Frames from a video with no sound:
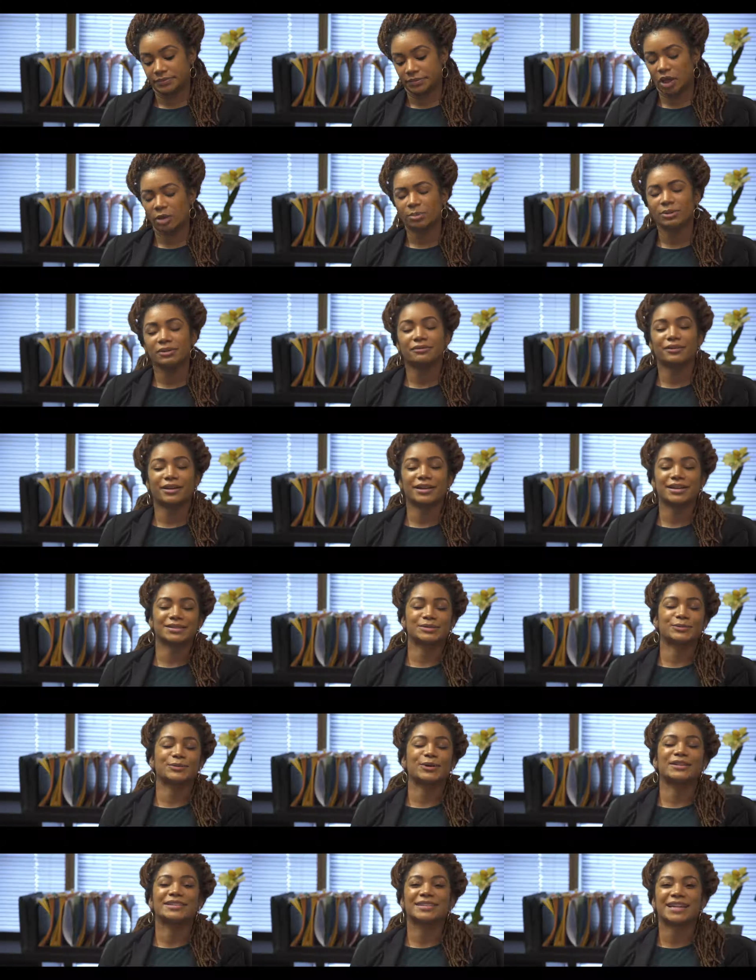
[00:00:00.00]
I'll be frank as
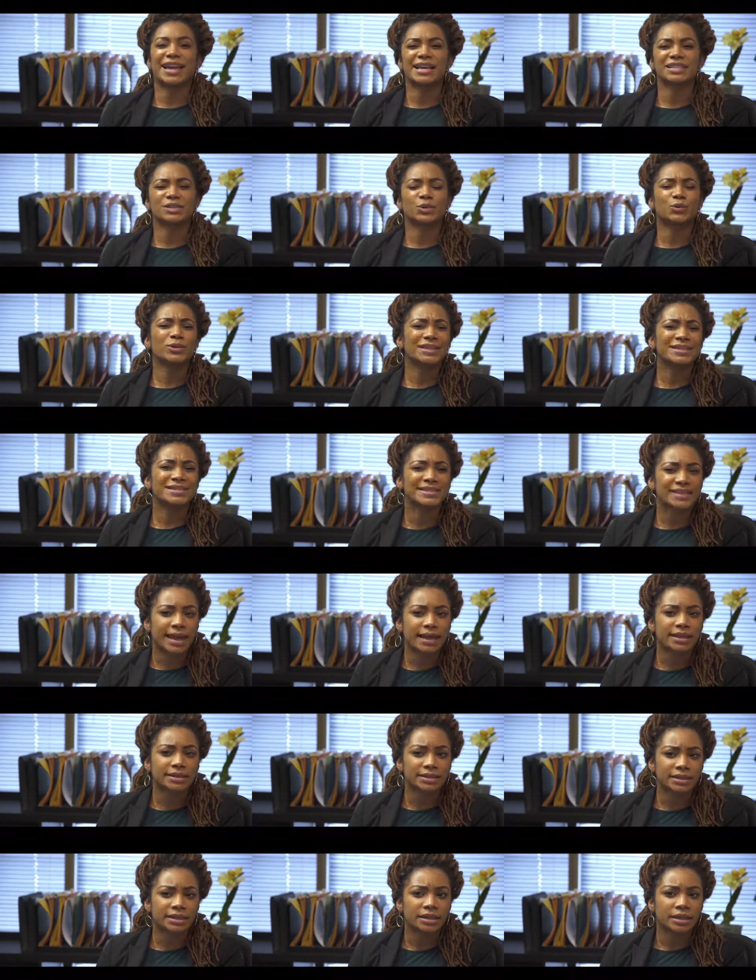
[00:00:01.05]
well and ask, what
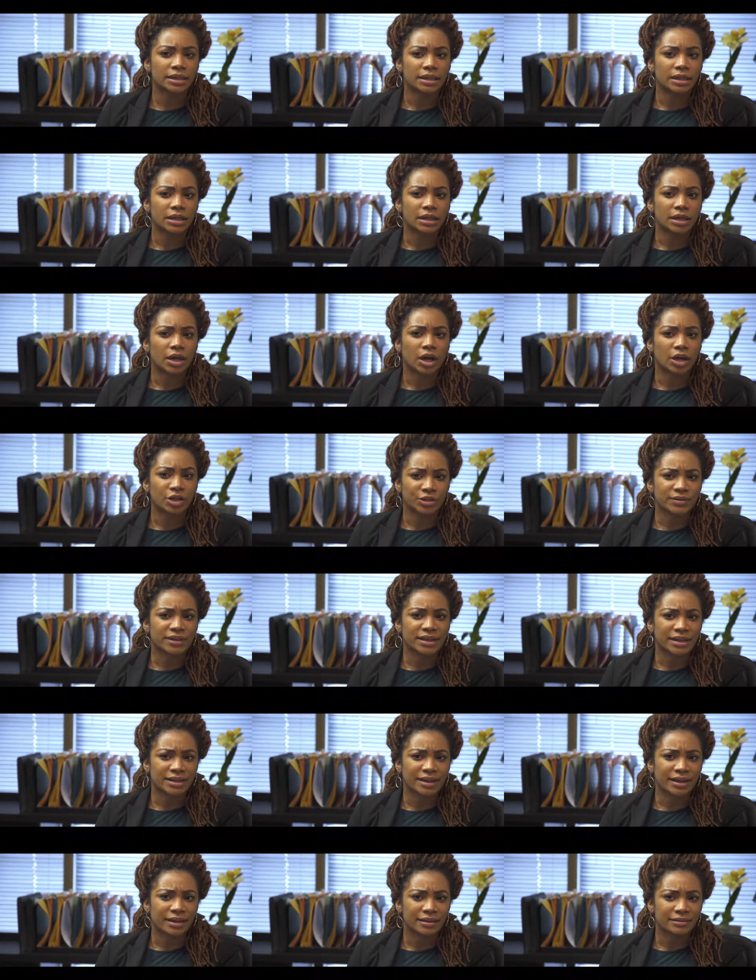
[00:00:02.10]
exactly are you
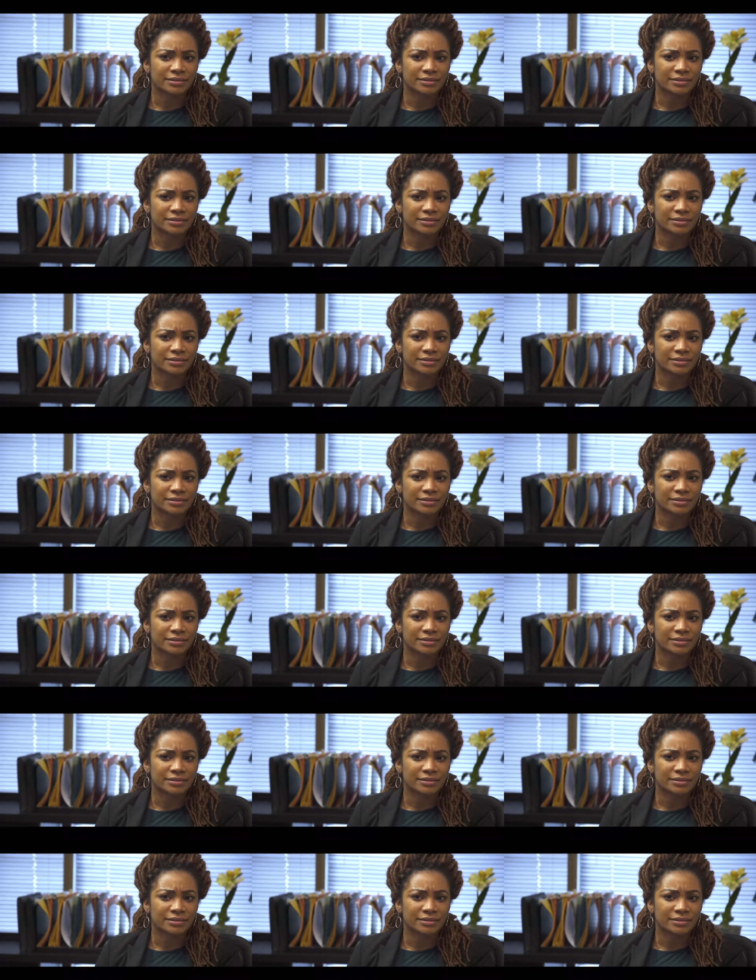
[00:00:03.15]
getting at?